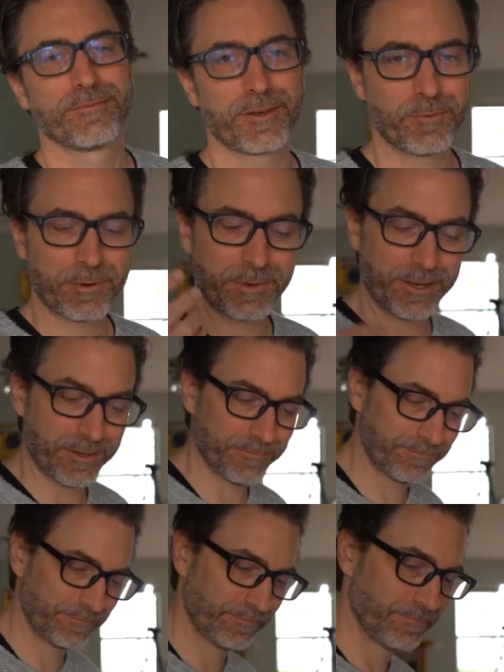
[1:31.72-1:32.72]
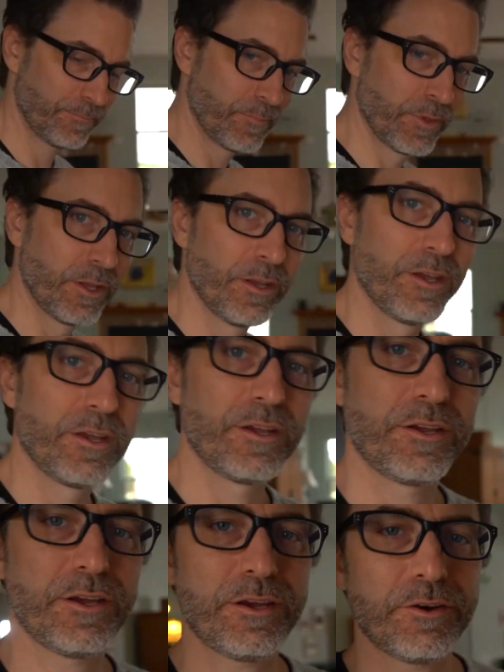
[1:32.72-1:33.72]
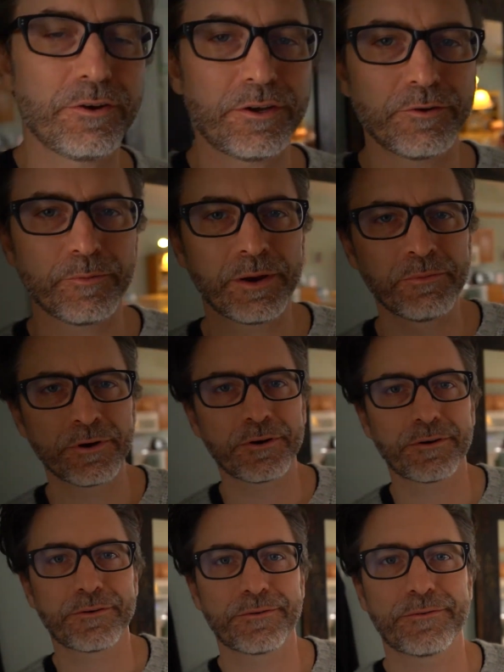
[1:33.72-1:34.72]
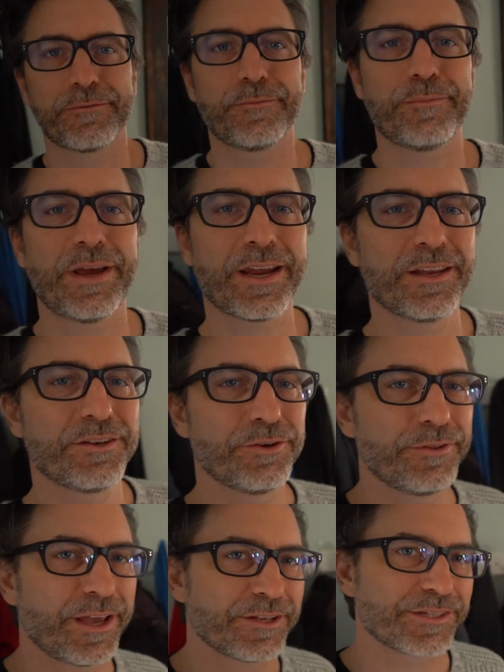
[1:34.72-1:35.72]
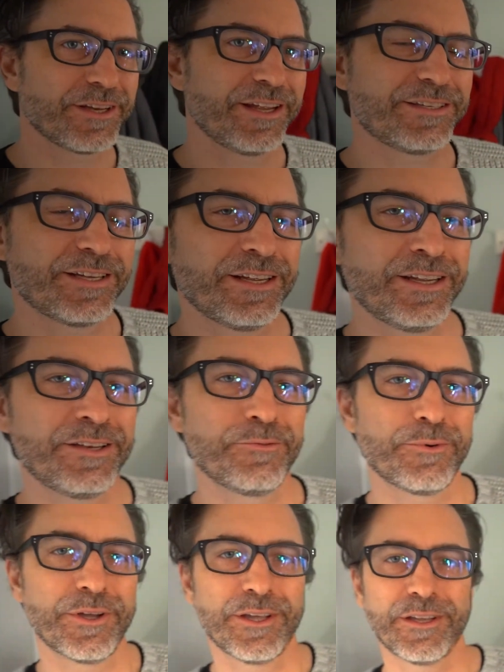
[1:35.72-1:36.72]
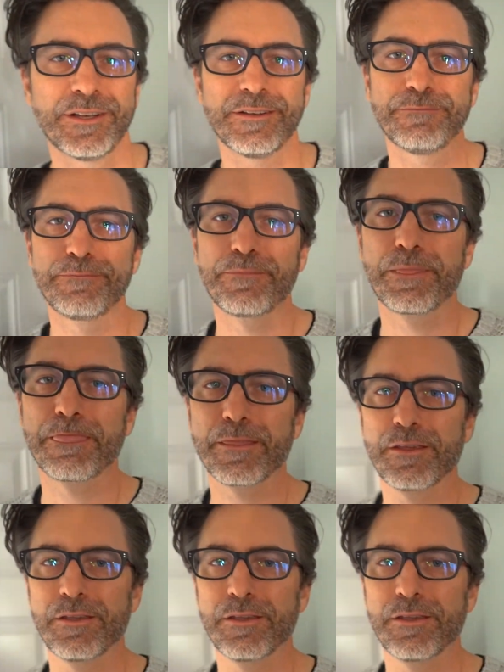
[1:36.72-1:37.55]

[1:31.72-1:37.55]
Come on in. You remember back in 2018 when